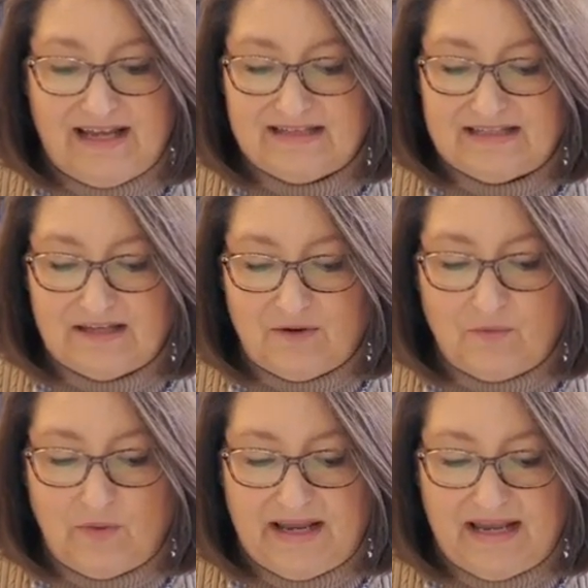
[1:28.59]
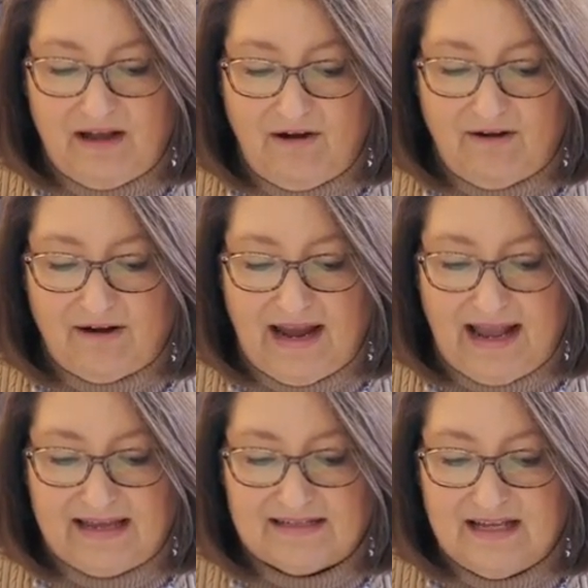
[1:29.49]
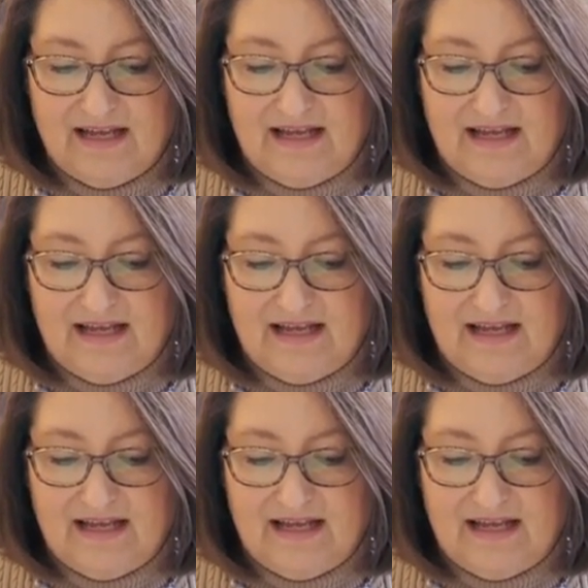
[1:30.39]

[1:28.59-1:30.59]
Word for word: And so we are at